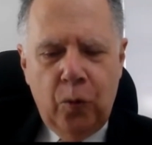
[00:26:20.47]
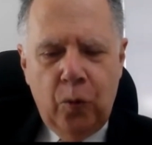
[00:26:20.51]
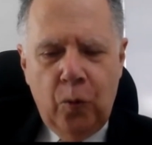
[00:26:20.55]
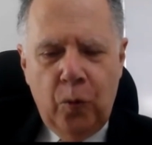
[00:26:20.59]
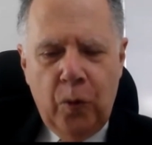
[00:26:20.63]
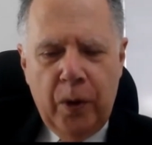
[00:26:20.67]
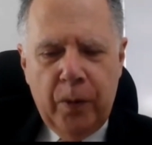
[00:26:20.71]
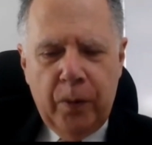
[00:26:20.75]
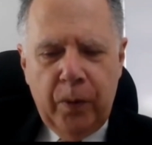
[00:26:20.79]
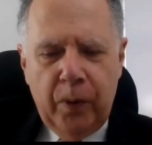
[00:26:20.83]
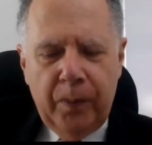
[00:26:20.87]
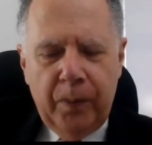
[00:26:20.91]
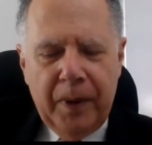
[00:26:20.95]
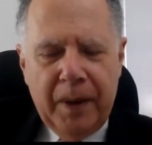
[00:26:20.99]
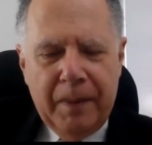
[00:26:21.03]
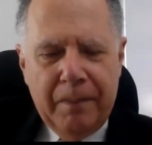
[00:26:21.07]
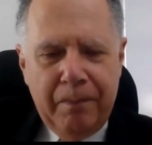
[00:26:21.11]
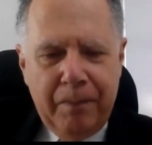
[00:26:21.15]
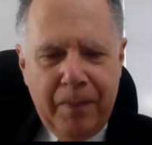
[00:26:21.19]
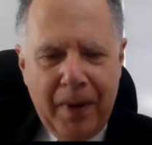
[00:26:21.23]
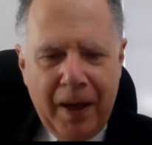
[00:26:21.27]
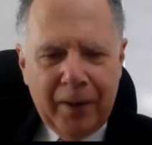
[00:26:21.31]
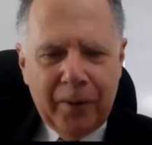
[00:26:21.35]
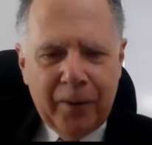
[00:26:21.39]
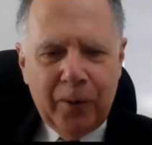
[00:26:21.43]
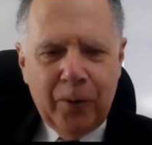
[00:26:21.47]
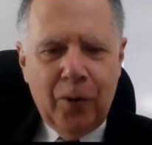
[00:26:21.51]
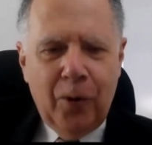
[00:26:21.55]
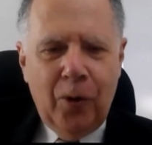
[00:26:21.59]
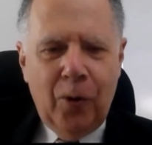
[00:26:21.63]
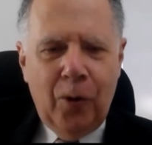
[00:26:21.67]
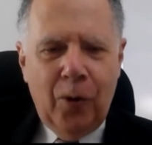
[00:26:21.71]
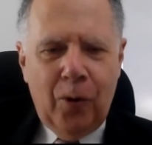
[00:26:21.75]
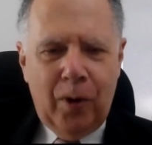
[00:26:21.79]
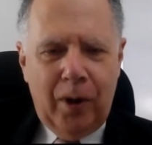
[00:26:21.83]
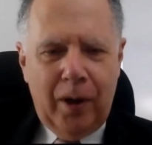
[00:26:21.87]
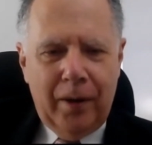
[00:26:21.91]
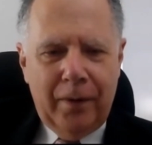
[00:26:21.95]
we will be better
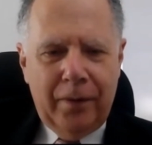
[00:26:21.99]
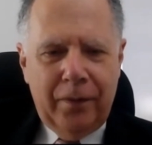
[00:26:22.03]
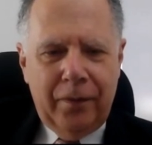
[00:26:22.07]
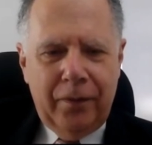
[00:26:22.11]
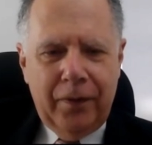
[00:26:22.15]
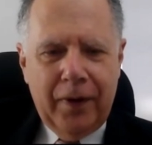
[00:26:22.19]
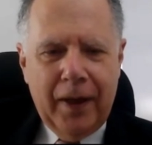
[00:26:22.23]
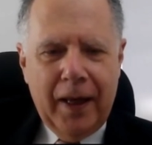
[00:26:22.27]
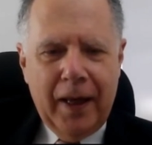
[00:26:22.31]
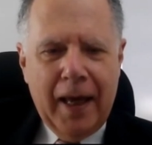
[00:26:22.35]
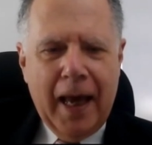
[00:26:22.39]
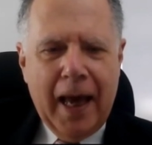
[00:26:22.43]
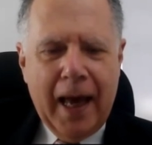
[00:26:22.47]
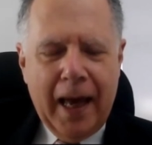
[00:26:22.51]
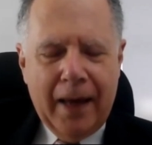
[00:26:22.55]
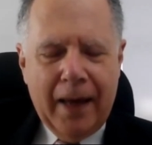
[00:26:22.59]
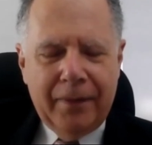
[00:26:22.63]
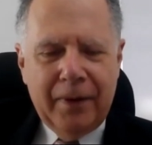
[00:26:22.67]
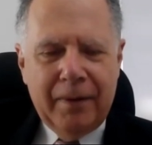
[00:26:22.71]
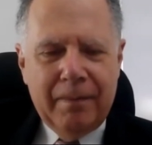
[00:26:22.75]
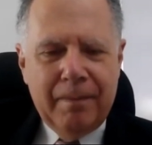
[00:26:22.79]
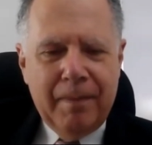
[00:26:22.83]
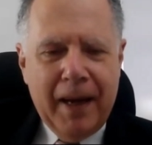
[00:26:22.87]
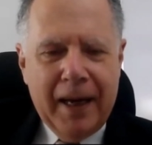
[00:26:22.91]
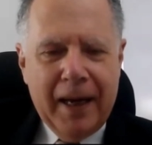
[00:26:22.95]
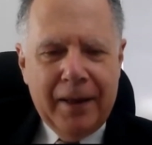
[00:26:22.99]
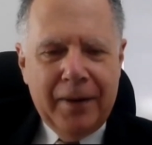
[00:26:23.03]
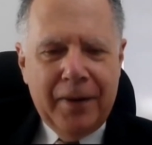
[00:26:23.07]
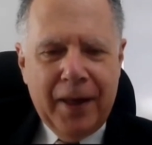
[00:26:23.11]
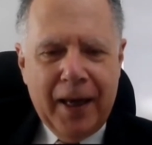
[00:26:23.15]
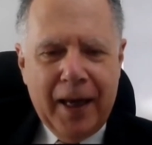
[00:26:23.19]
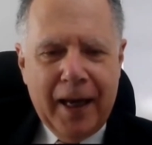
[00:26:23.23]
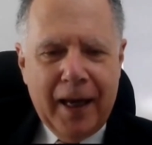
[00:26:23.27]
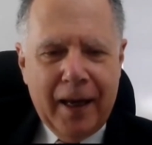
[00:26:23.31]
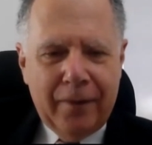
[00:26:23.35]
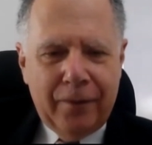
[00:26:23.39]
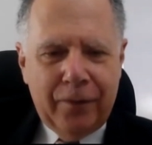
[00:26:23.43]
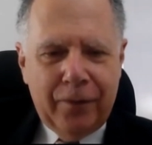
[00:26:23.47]
off having made
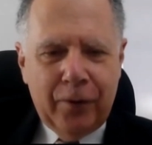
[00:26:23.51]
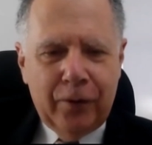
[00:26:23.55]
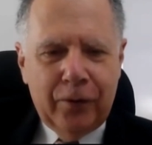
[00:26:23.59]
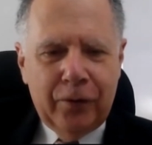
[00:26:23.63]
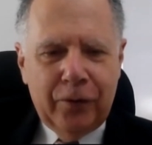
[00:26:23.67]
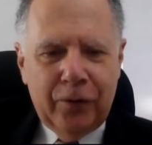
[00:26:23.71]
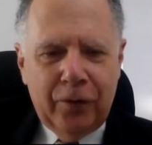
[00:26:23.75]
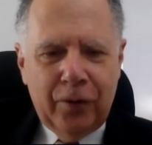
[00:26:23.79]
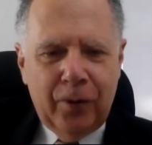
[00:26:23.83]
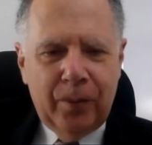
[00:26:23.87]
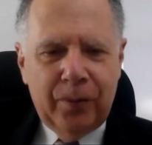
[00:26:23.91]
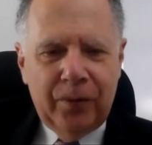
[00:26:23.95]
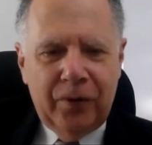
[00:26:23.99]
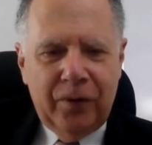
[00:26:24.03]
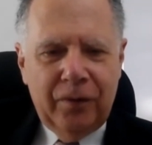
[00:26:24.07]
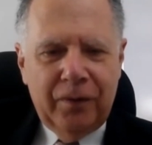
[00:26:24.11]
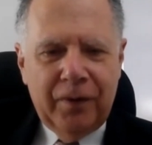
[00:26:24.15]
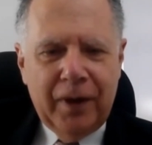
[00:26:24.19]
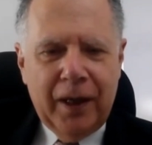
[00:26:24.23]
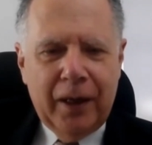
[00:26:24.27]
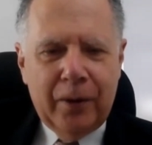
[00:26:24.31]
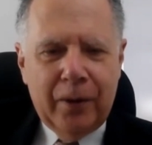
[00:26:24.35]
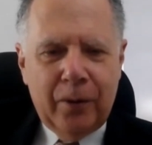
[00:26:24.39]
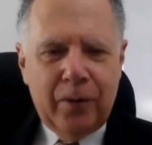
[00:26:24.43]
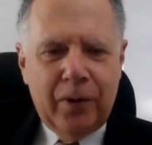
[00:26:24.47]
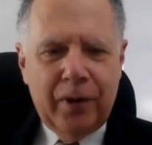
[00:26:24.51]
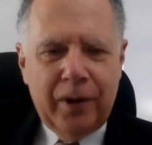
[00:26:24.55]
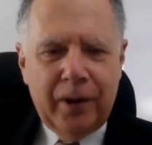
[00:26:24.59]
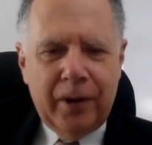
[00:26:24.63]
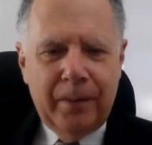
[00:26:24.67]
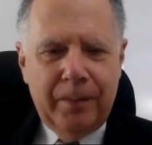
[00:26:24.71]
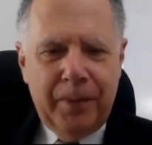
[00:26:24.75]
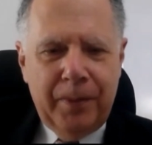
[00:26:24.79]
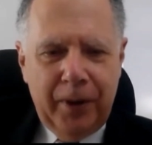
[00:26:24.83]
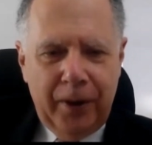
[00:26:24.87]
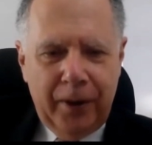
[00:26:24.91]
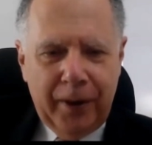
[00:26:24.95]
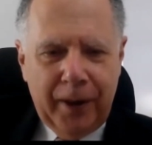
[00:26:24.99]
the effort in terms of NATO
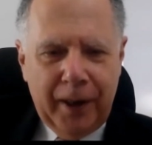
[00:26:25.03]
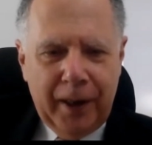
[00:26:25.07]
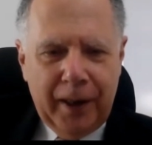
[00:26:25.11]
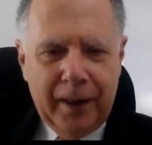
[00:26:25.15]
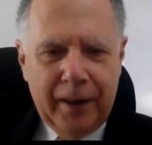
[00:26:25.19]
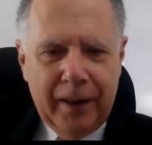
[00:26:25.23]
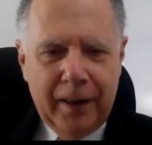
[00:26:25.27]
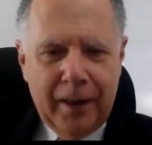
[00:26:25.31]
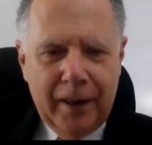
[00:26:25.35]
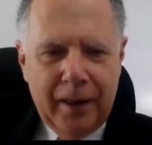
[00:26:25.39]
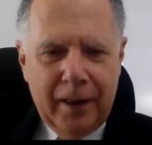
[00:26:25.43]
credibility